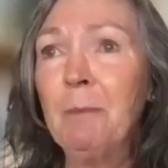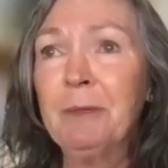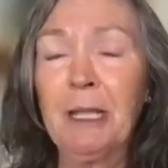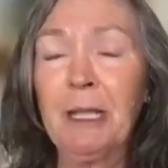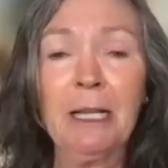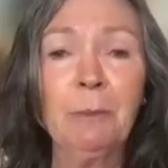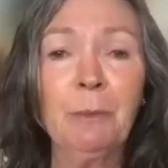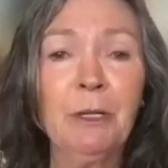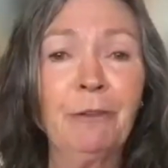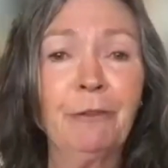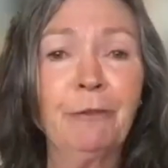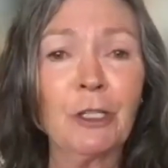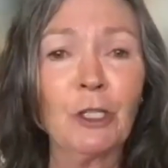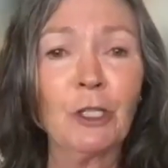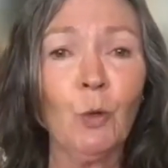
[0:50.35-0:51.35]
taking a bit of
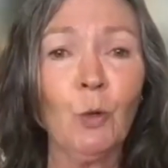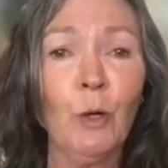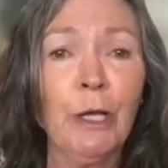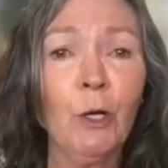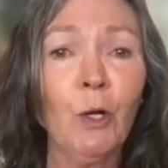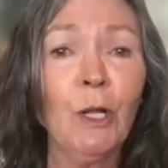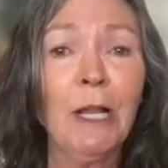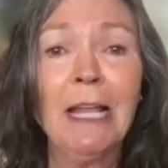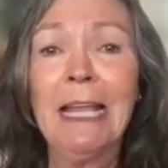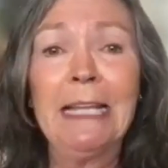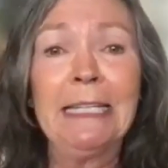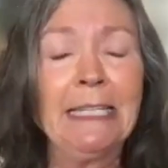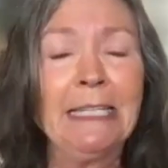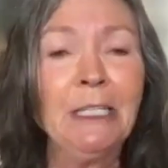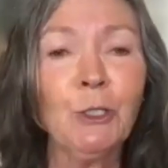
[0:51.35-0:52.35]
fish oil,
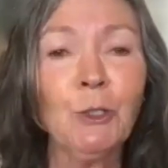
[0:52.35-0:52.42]
didn't